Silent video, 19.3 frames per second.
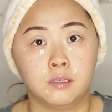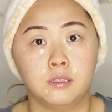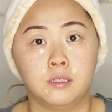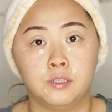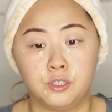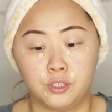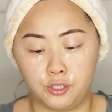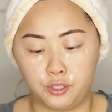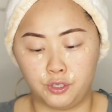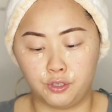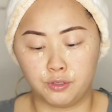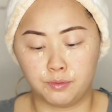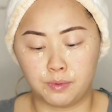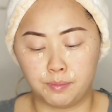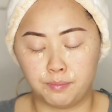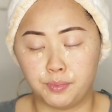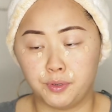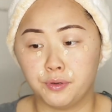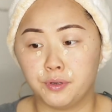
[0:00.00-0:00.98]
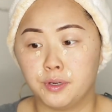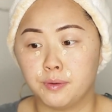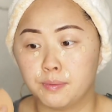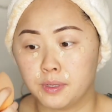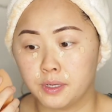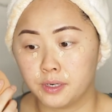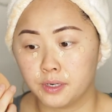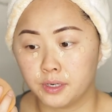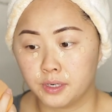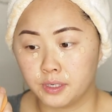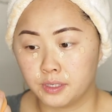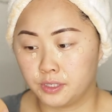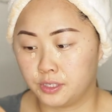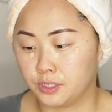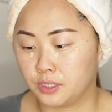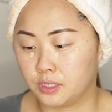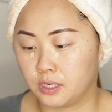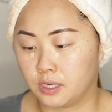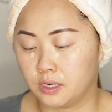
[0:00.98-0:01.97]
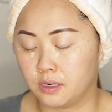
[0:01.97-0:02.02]
I just use my beauty blender and
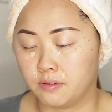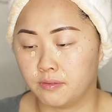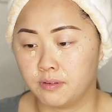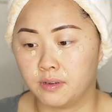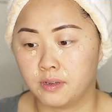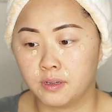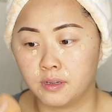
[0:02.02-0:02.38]
just kind of